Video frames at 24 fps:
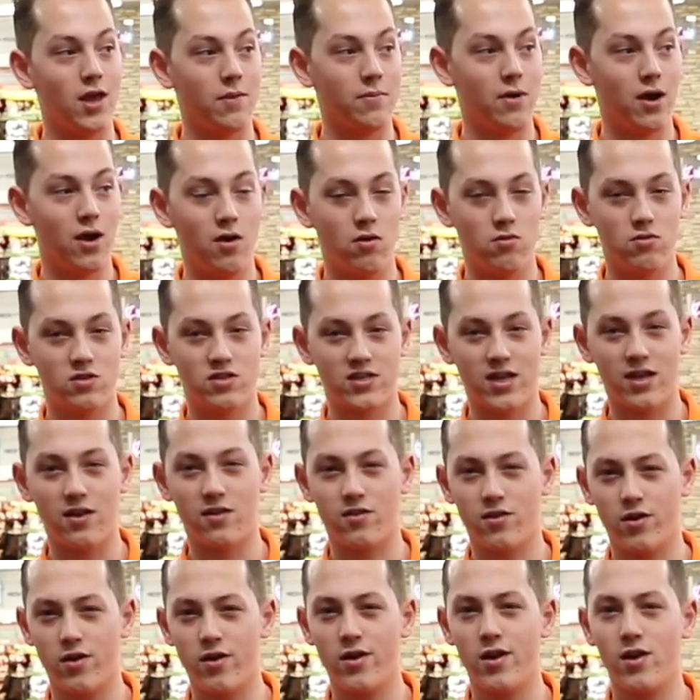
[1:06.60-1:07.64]
about
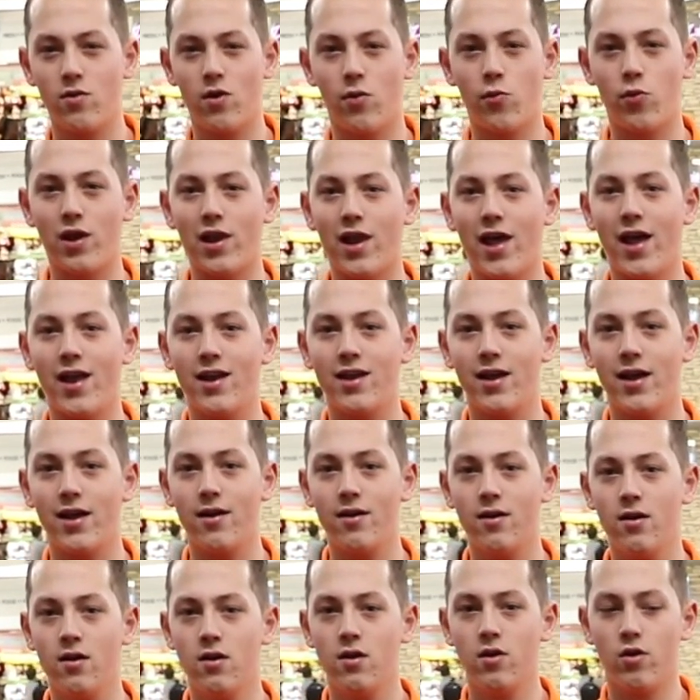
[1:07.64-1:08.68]
10:30 when we land
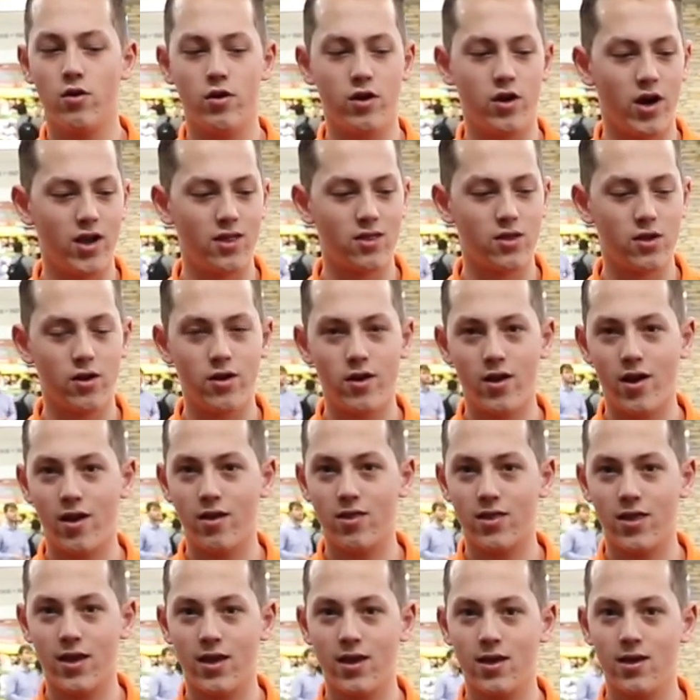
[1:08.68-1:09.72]
there, or 9:30 I
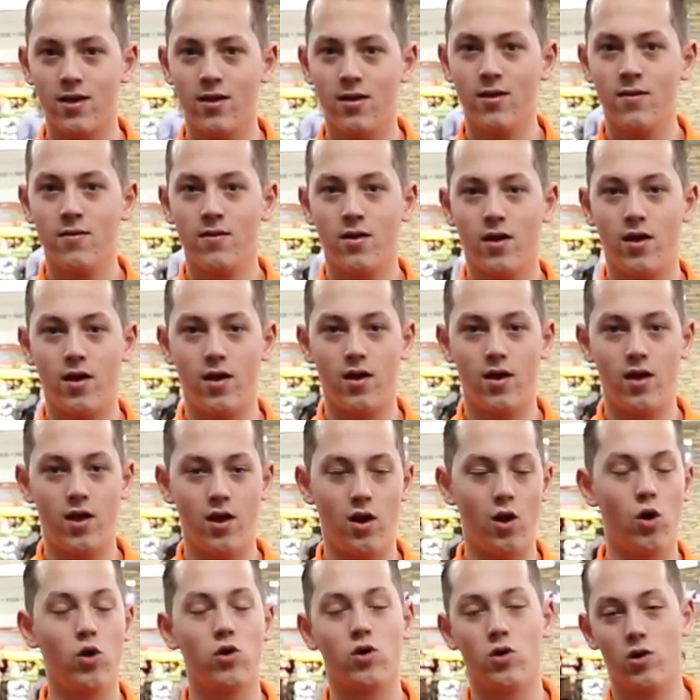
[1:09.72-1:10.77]
think,
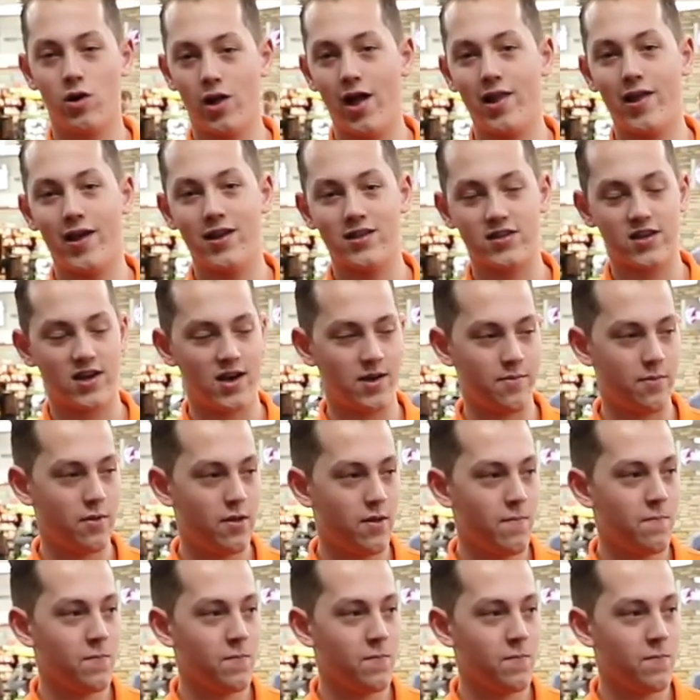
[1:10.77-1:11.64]
local LA time,